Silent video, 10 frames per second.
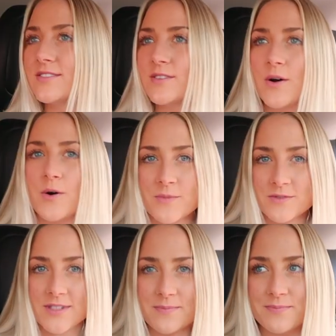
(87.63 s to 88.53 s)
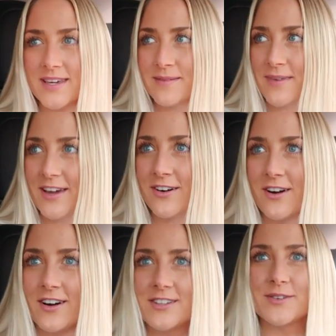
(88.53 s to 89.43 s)
It's almost a bee in my
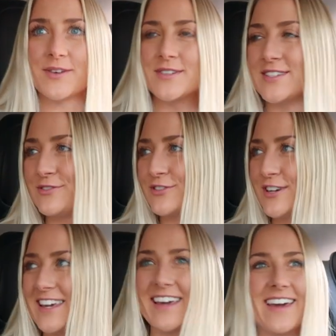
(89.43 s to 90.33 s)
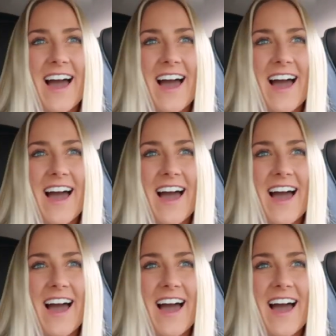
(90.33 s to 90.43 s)
car, so I was freaking